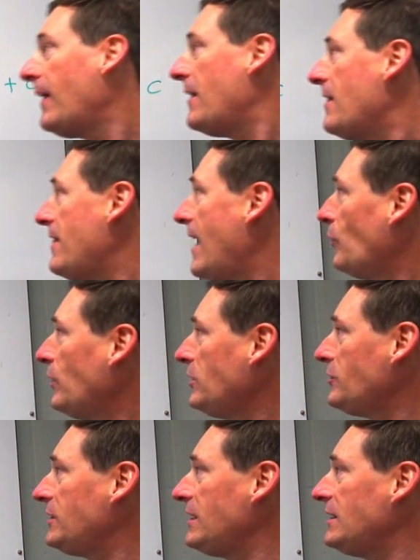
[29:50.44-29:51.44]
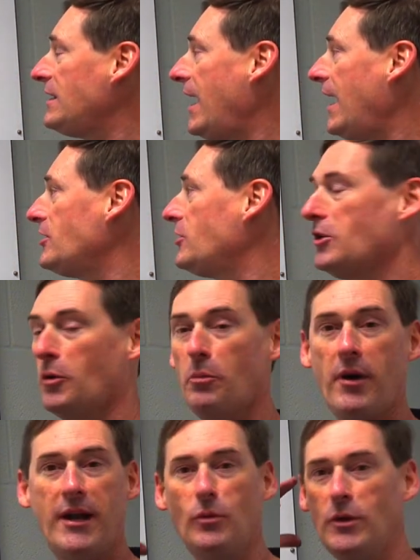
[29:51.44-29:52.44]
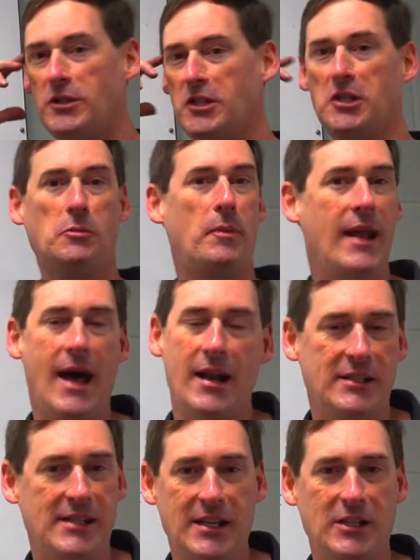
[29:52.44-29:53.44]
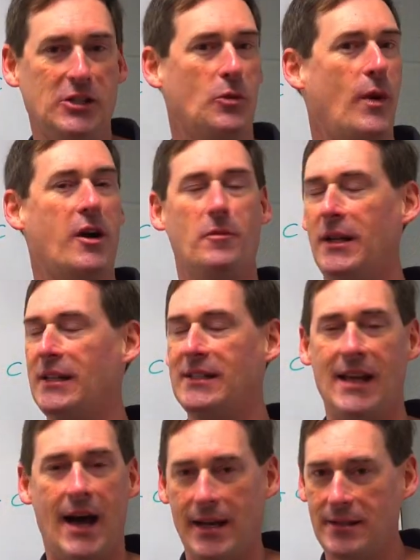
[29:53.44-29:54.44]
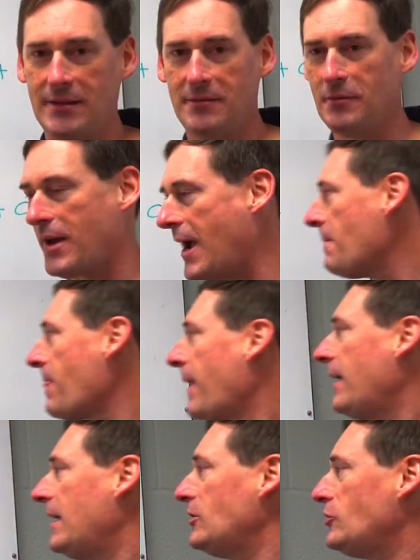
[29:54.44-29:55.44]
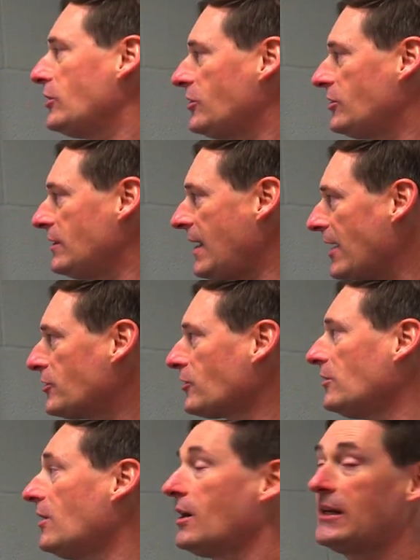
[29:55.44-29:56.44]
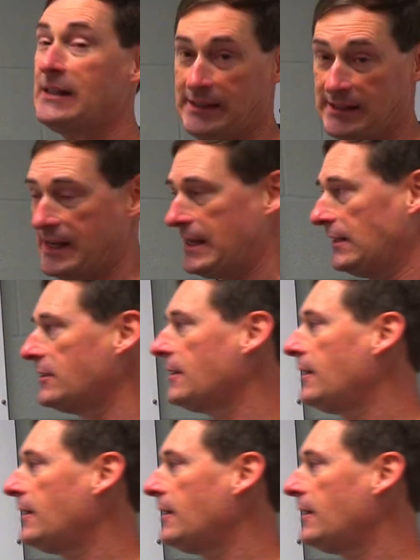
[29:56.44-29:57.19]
that when you see tangent, your brain wants to spit out a secant squared, but it's not, okay? It's just natural log secant.